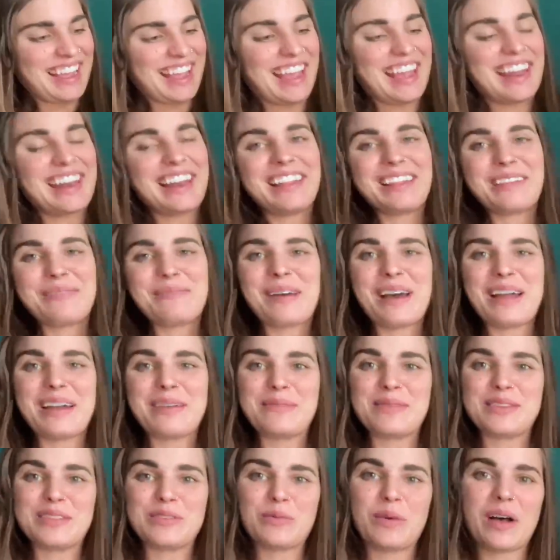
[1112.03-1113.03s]
and on the bottom
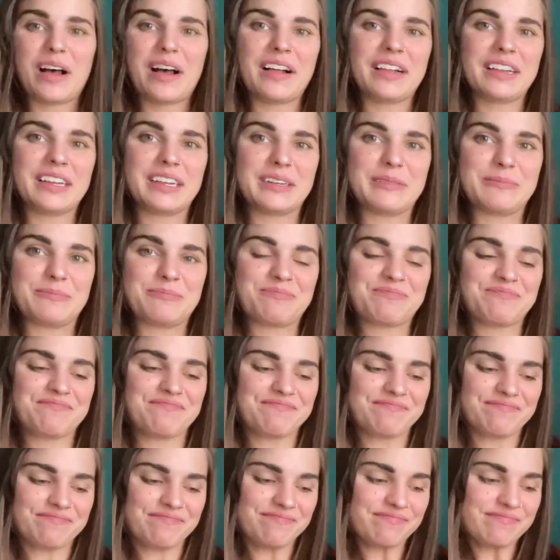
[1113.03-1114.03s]
as well. And
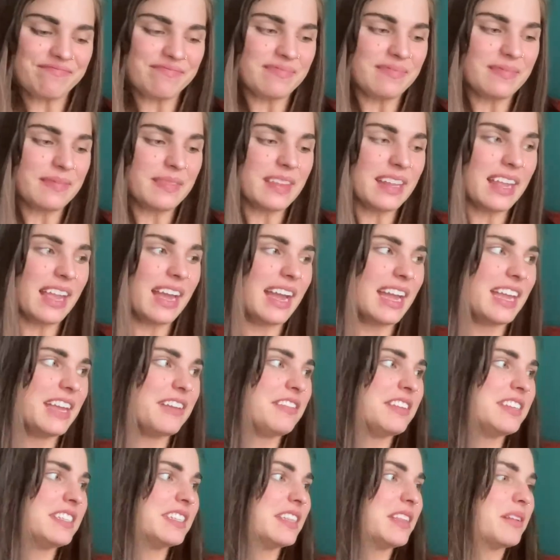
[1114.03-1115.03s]
I
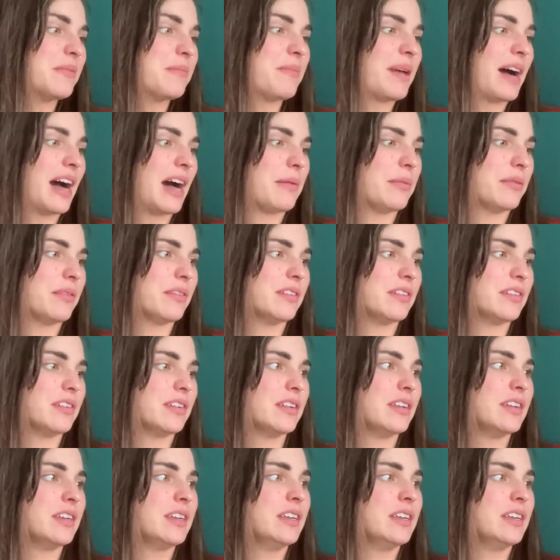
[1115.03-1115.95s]
even did the bobble